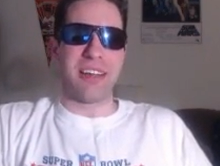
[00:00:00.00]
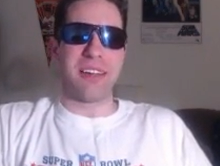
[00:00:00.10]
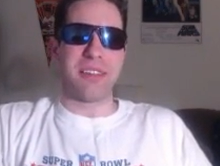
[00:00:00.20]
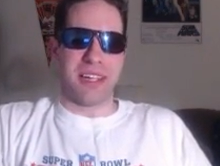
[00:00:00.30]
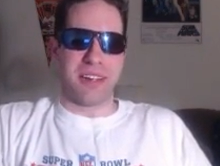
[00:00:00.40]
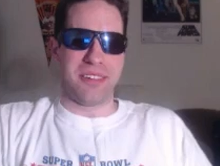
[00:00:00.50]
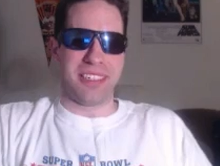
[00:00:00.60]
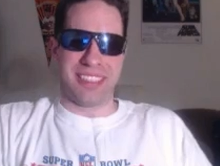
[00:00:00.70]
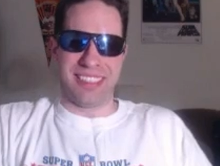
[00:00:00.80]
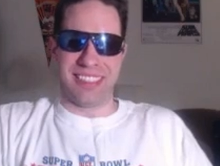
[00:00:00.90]
oh dear,
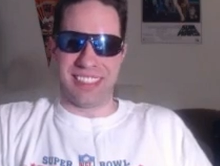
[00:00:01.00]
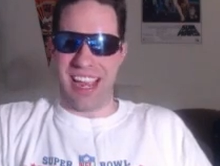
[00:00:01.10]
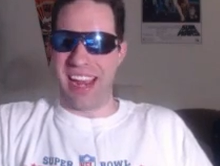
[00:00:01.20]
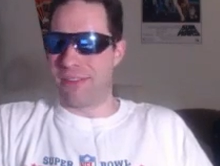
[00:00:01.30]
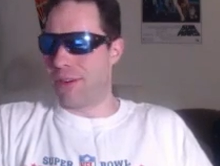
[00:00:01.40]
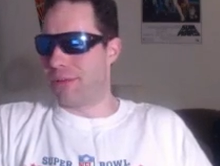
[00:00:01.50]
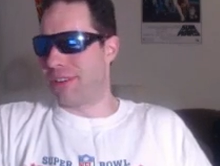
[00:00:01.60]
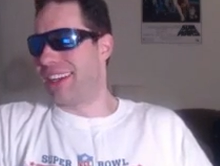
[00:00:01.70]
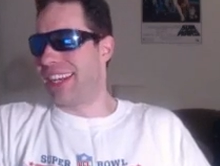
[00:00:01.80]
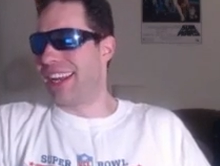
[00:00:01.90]
this is a sign of what we're
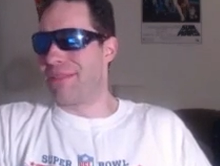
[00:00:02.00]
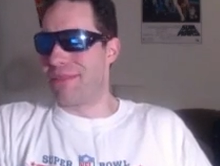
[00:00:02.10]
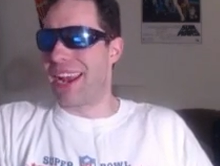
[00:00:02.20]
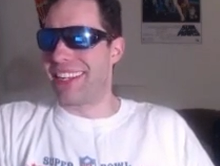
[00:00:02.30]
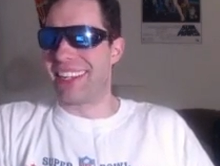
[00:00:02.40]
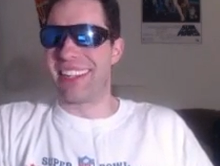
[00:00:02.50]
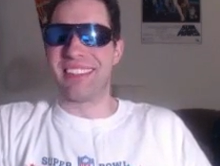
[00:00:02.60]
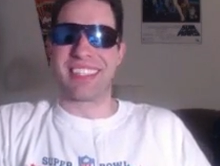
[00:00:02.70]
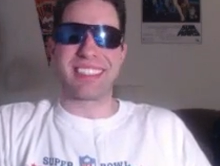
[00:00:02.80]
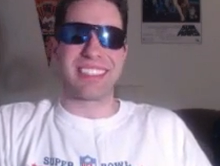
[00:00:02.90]
going to get at Mania,
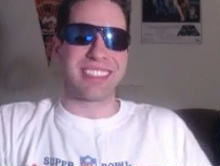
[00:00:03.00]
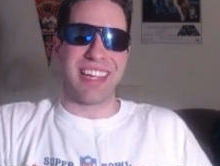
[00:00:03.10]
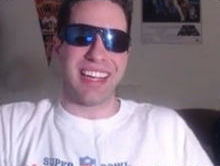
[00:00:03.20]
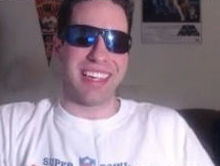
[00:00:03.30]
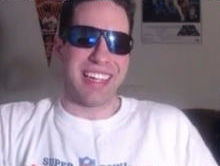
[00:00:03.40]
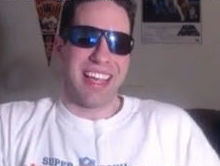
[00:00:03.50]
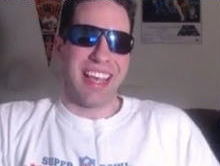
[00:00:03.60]
where it's just like,